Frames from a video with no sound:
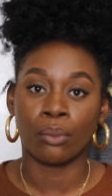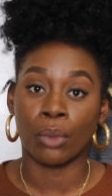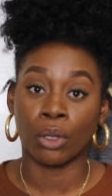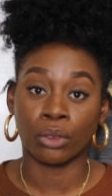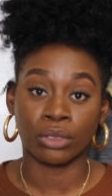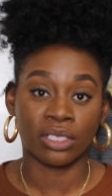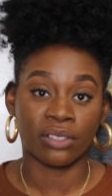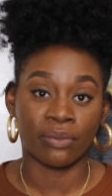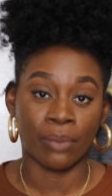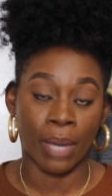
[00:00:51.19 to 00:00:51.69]

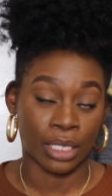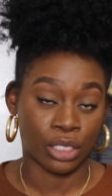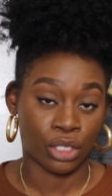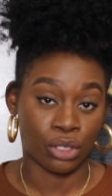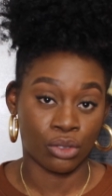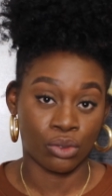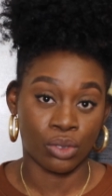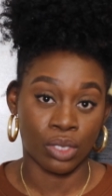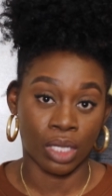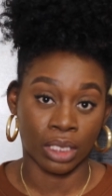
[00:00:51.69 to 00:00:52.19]
most of my
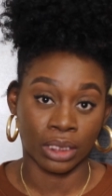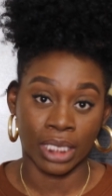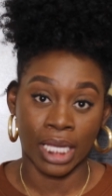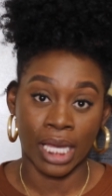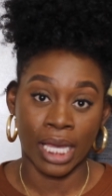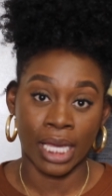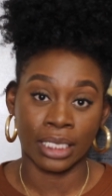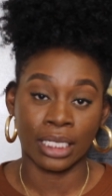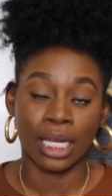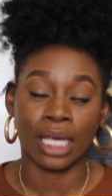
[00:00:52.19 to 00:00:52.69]
shoes
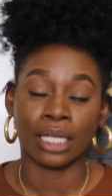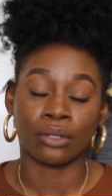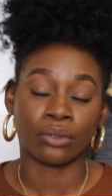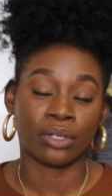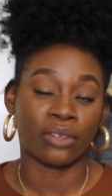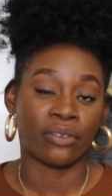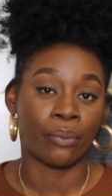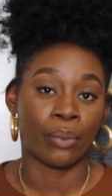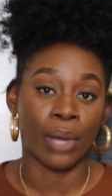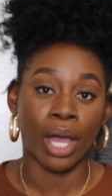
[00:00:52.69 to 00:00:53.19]
online i
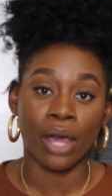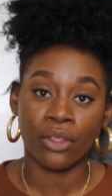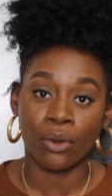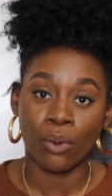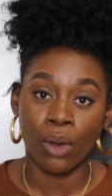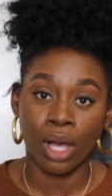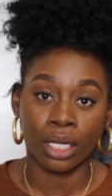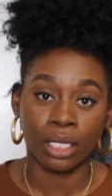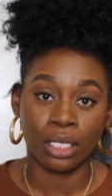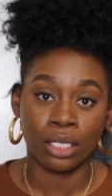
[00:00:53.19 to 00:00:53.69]
don't even bother
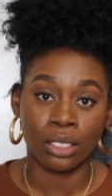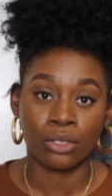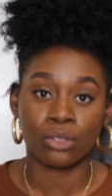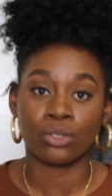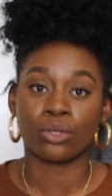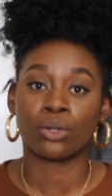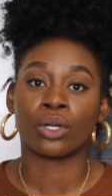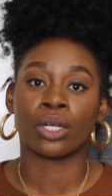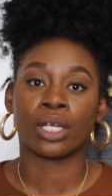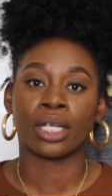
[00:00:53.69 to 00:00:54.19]
walking in the
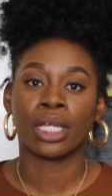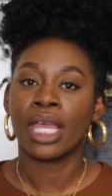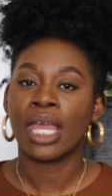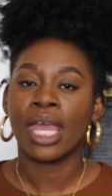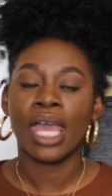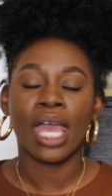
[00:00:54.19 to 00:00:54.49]
store